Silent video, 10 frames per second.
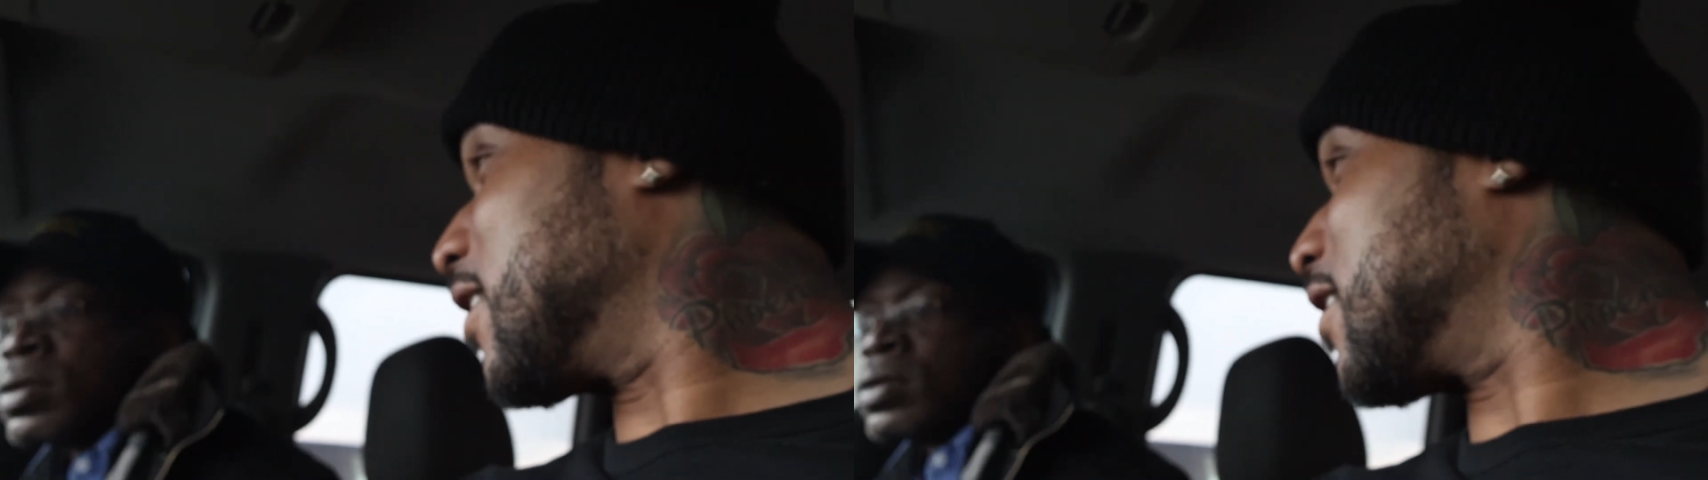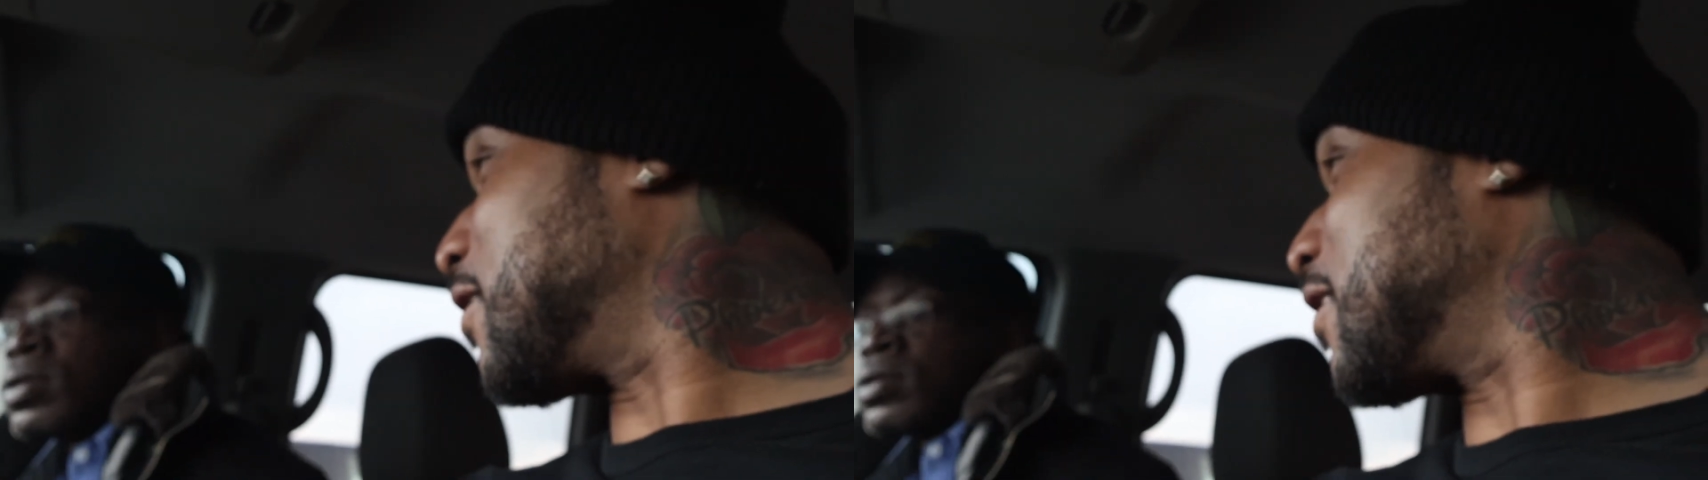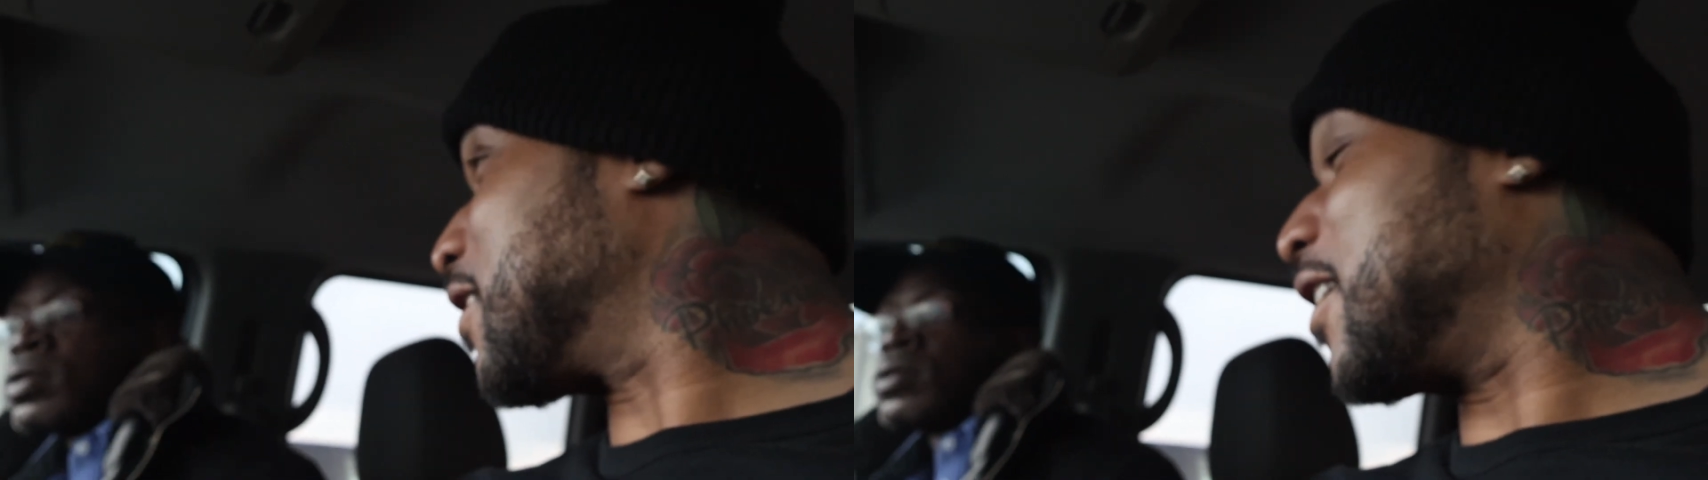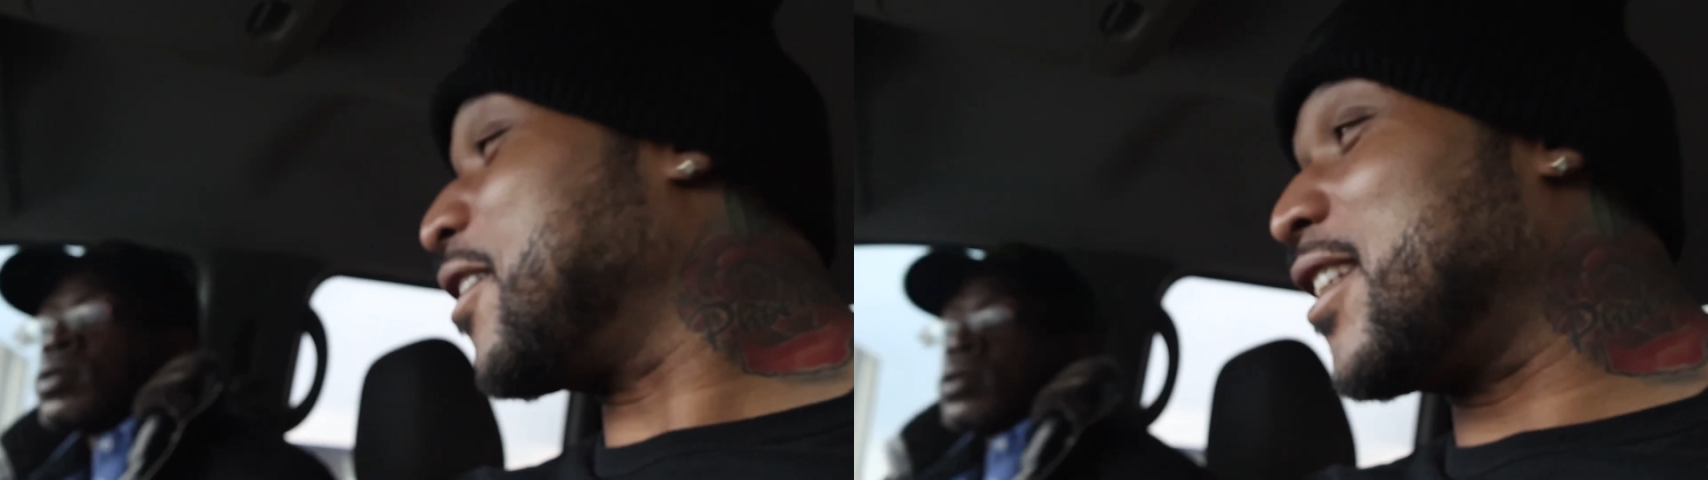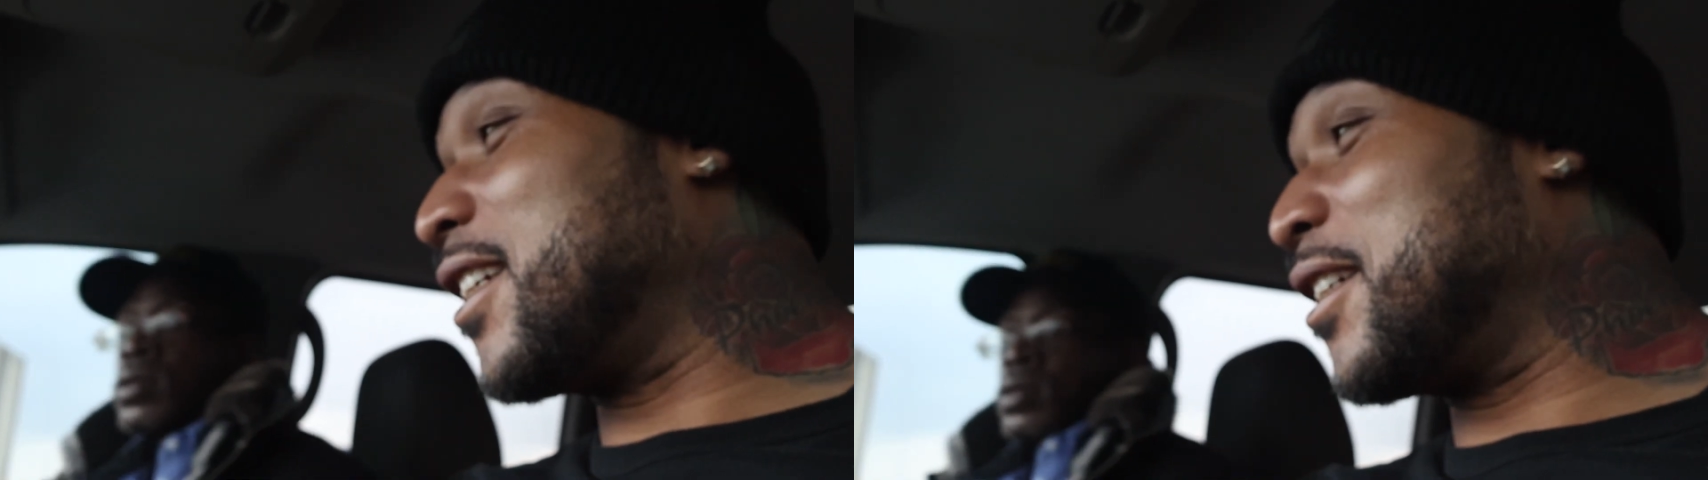It's gonna
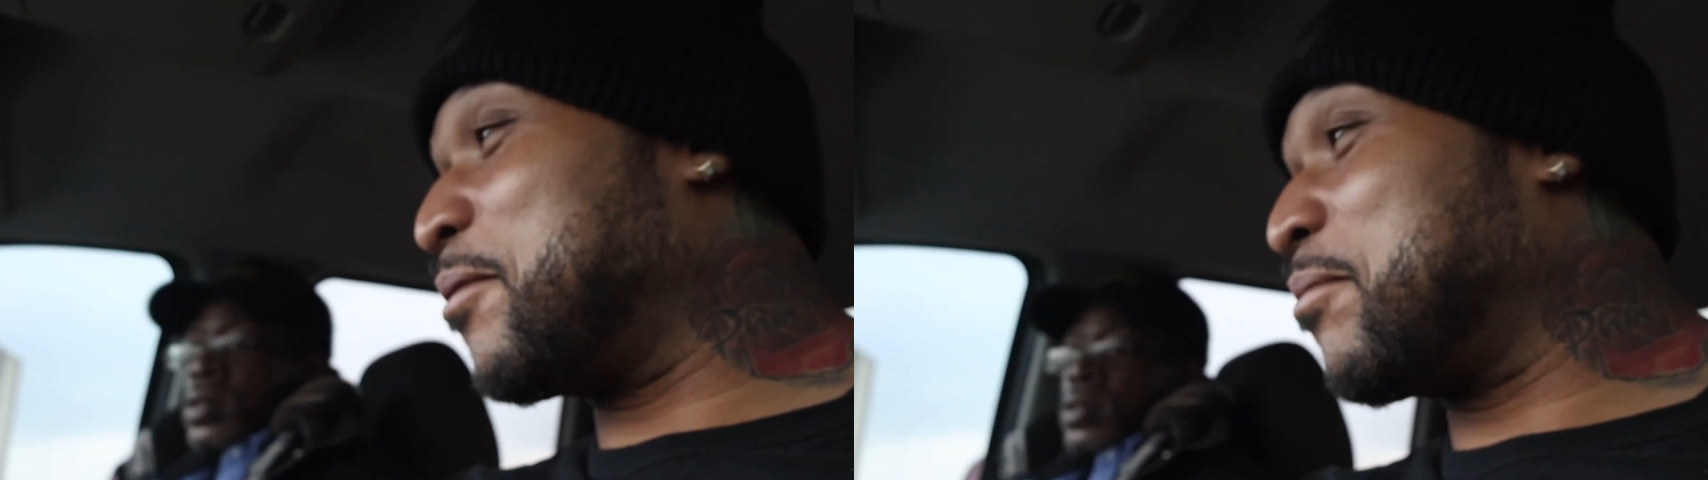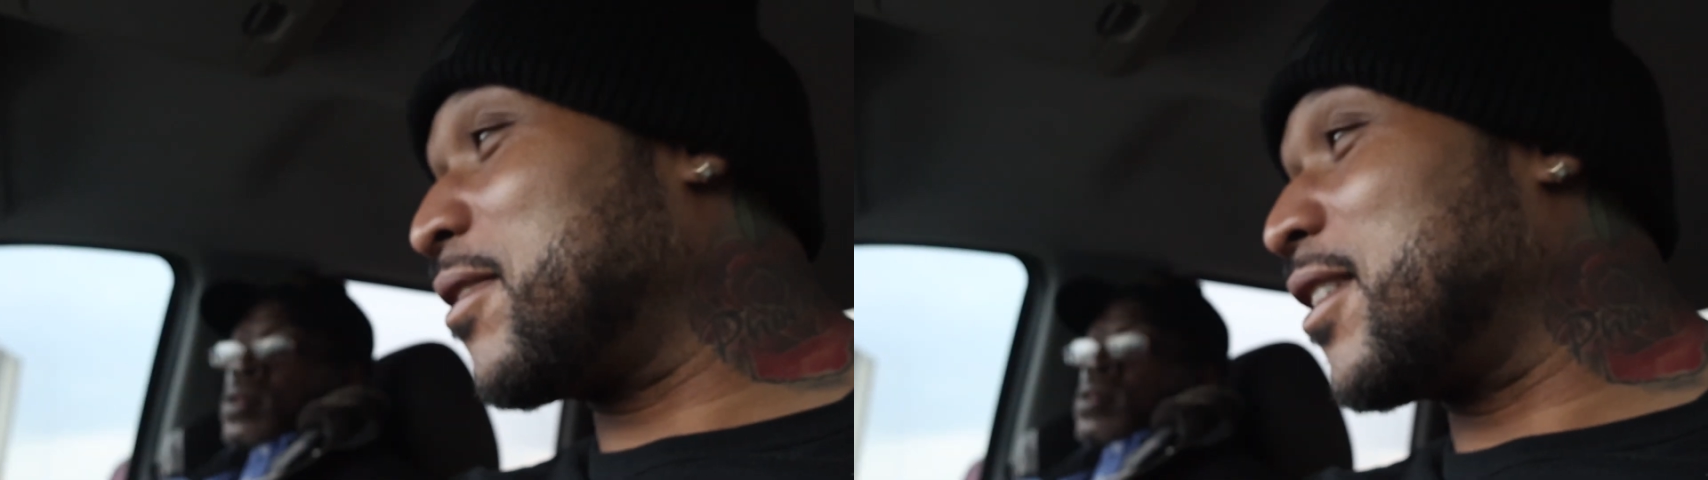sound dumb.